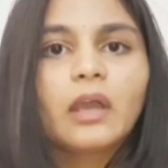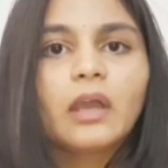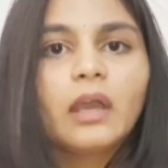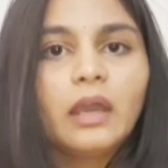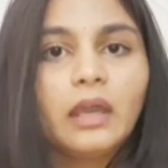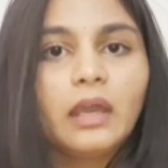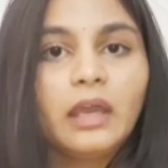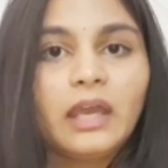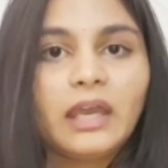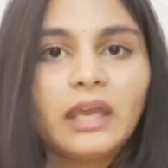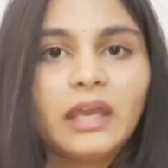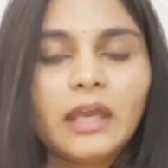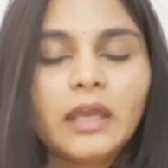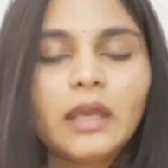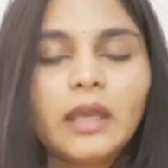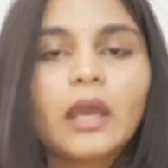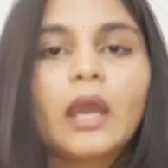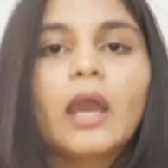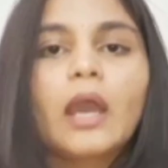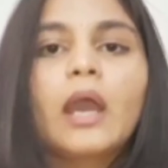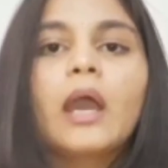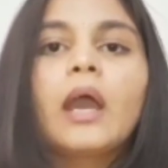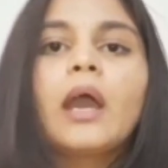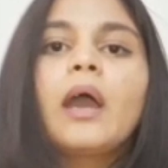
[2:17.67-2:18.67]
A,
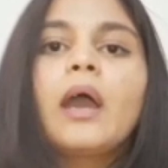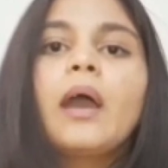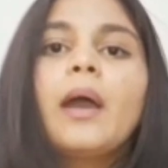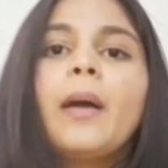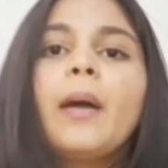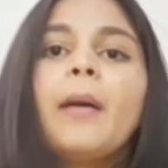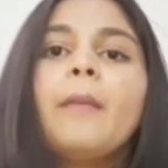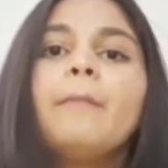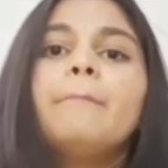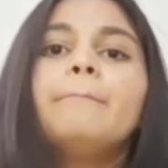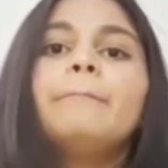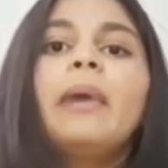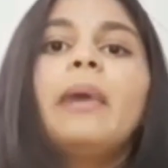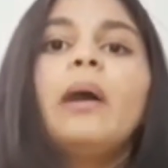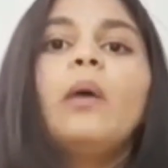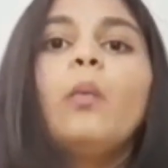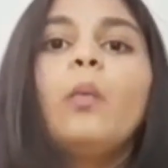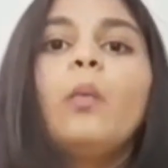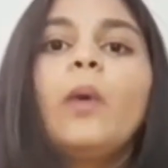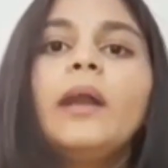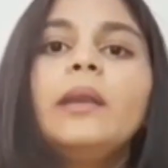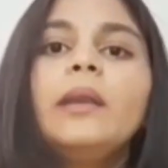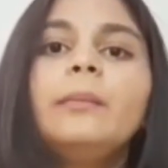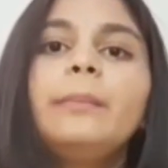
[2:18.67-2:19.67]
by
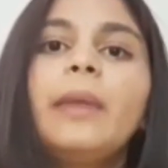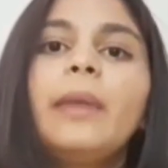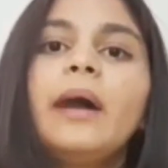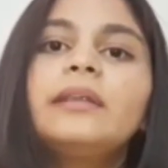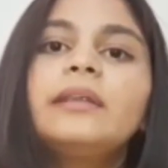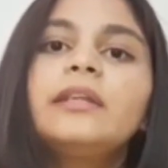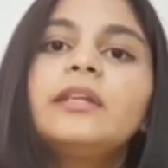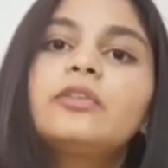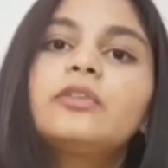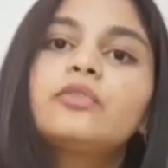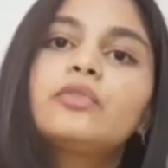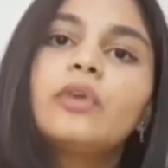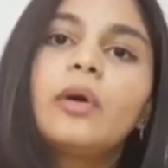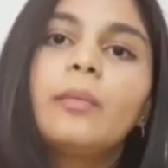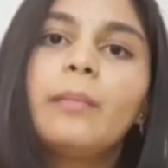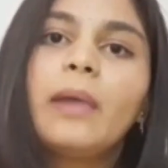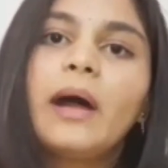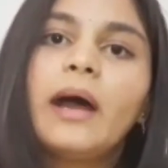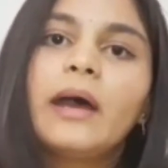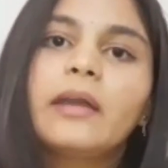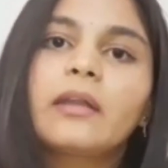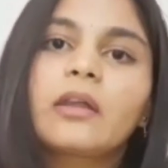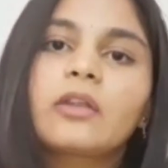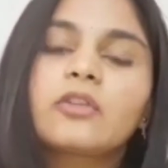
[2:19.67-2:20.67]
one party to a
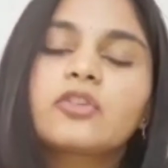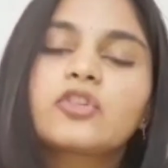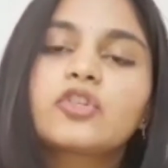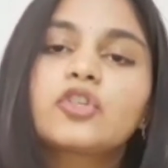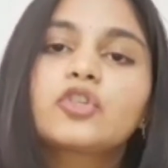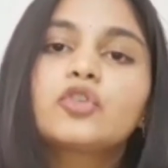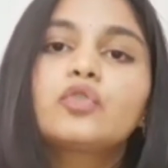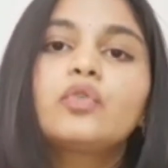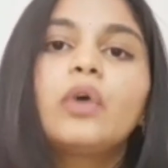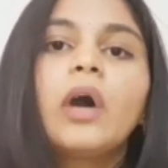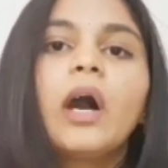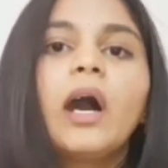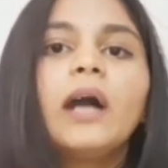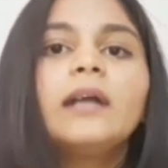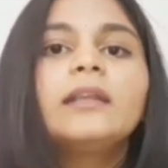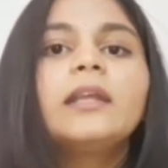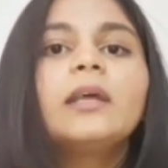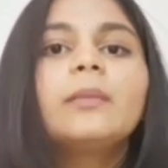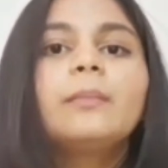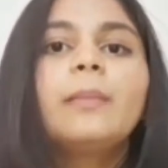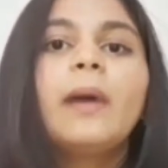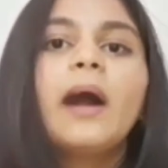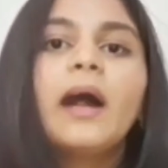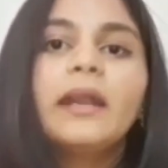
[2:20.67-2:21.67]
marriage to
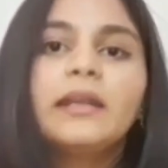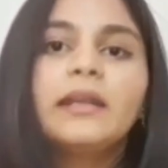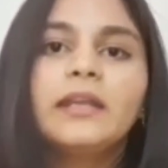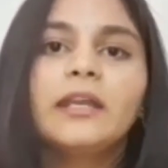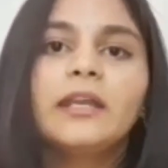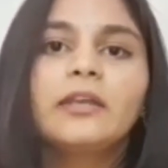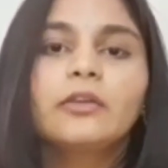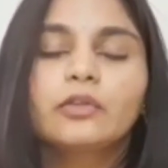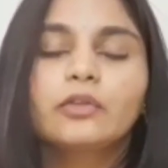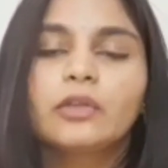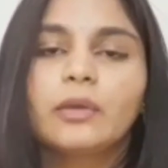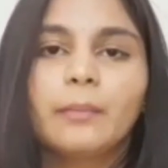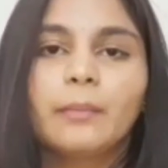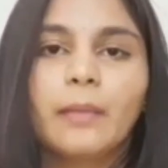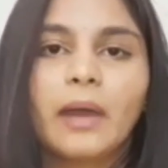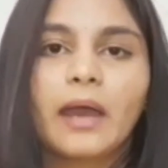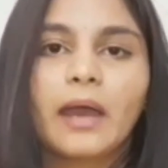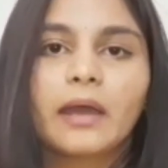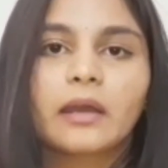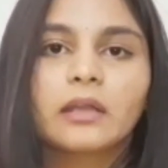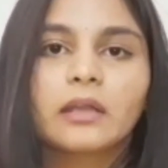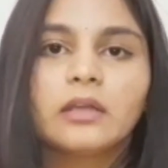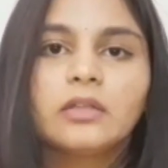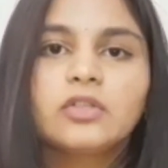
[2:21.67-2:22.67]
other party to the
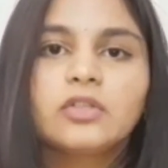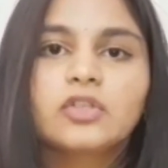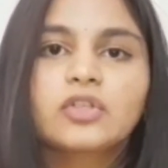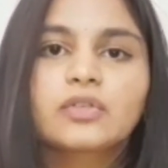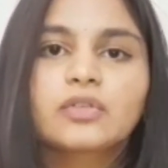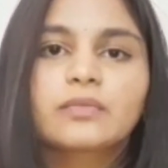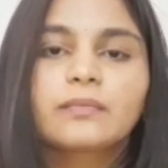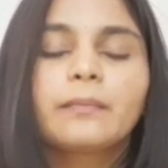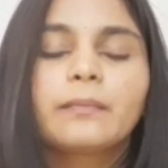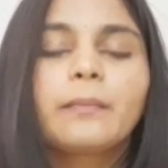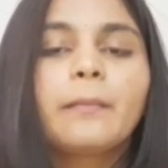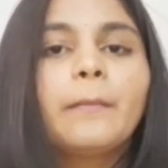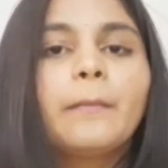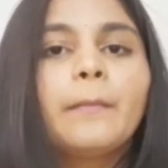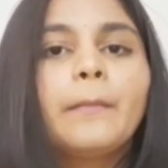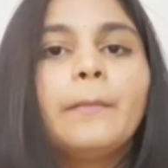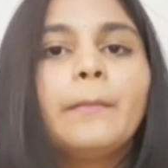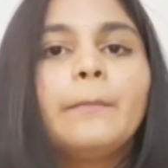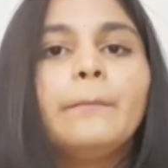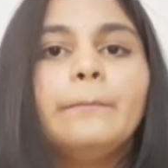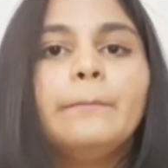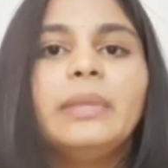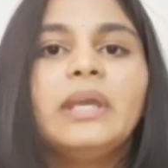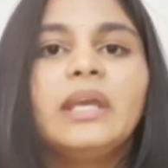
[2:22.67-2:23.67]
marriage,
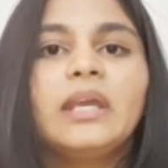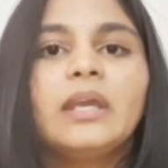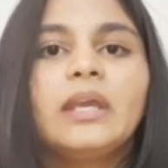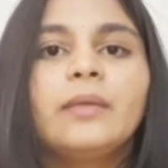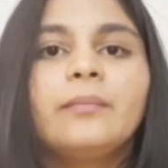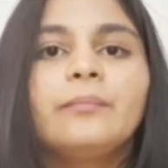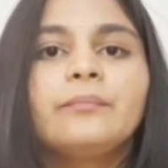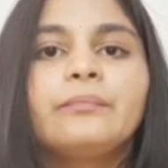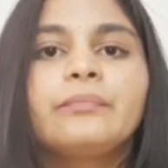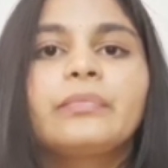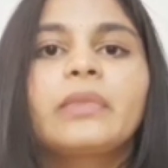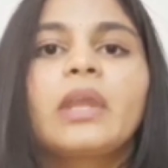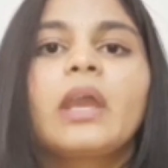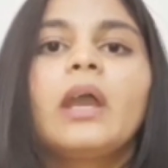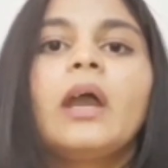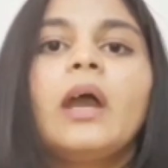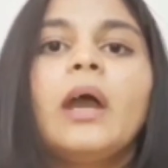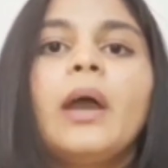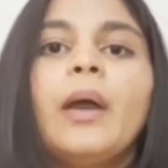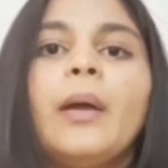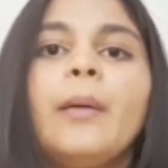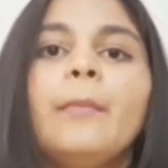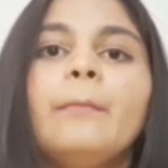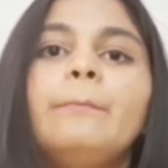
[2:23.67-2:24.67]
B,
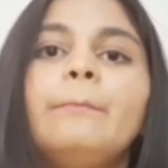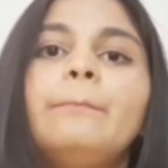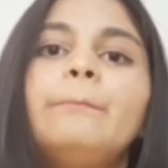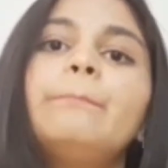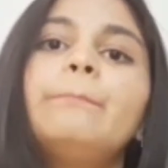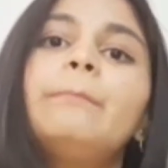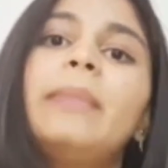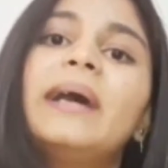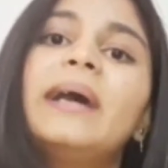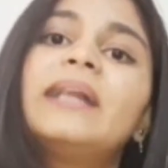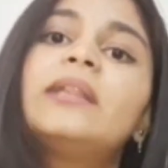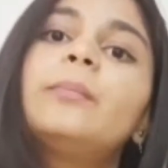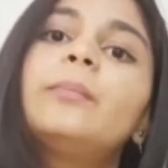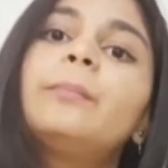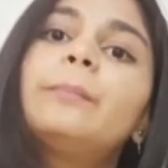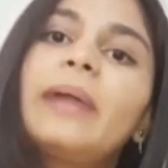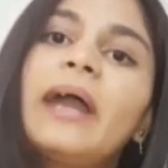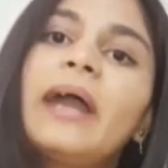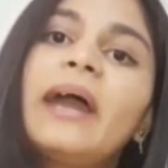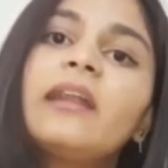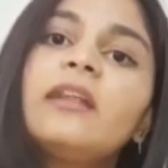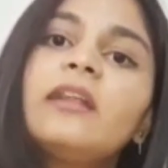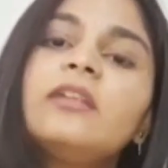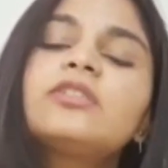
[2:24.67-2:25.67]
by the
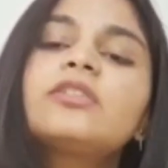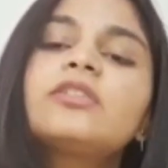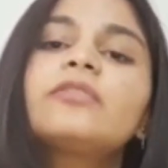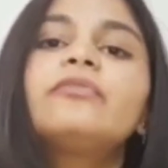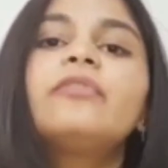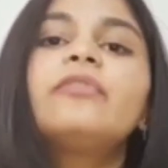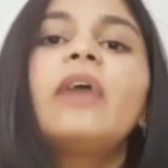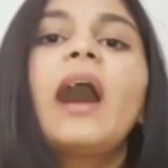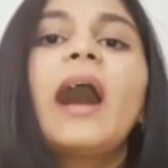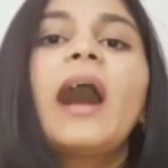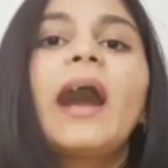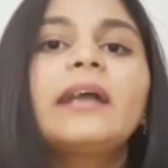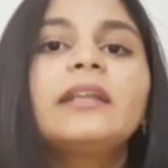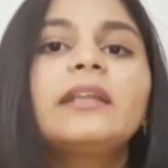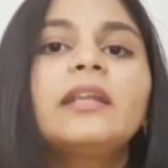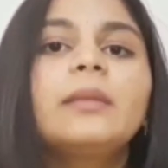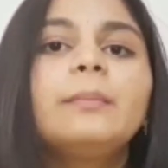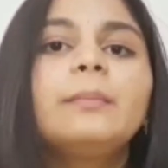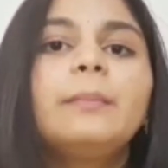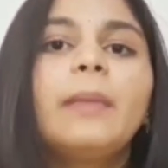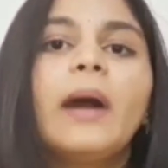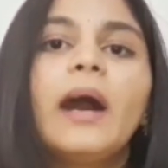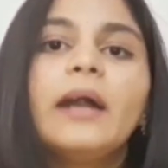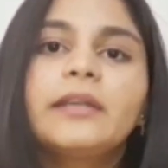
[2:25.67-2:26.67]
parents of
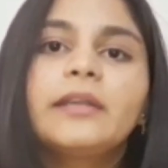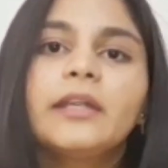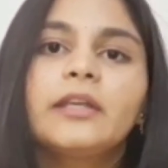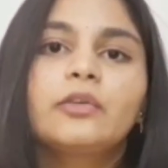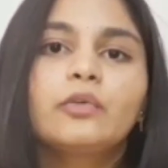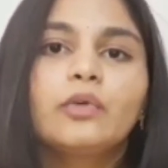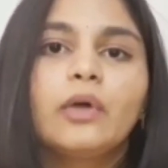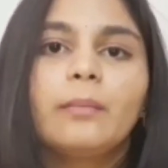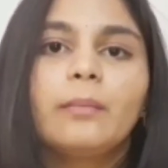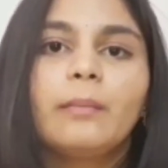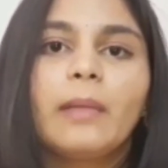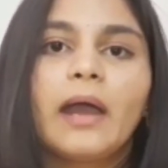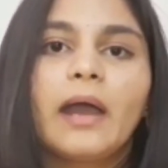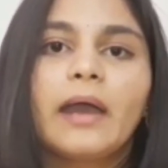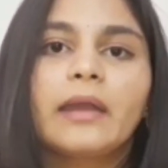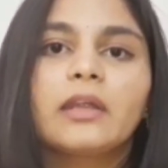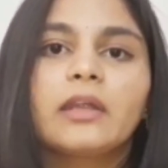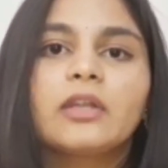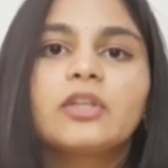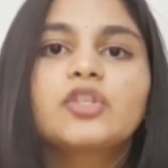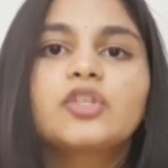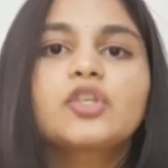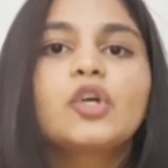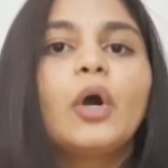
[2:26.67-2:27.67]
either party to a
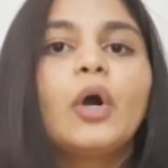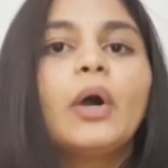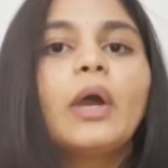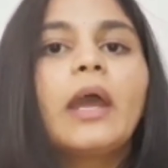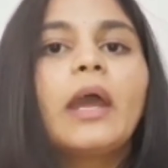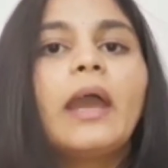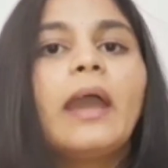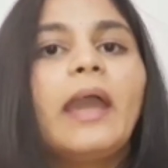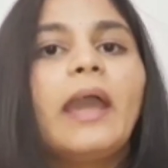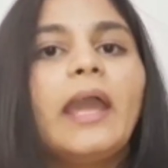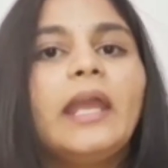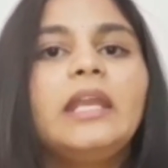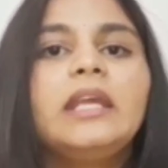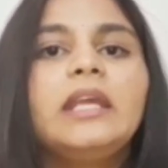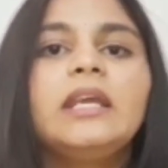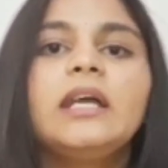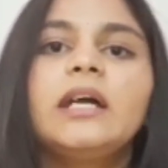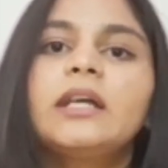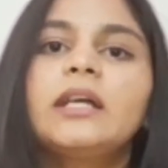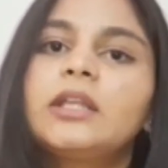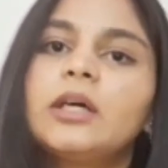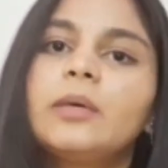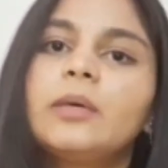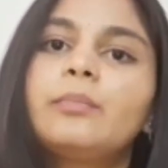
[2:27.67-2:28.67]
marriage or any
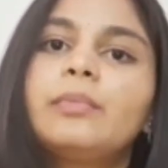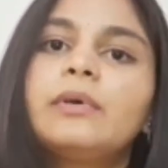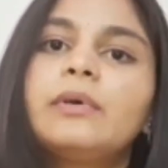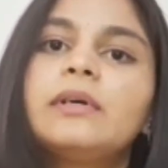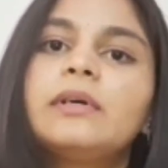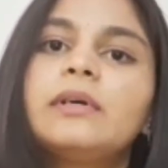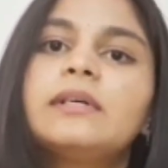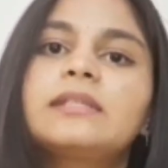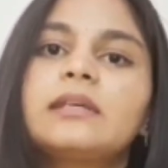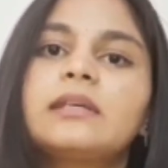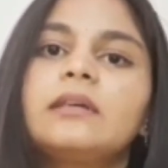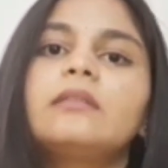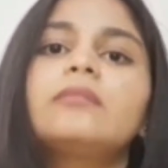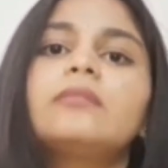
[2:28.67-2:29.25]
other person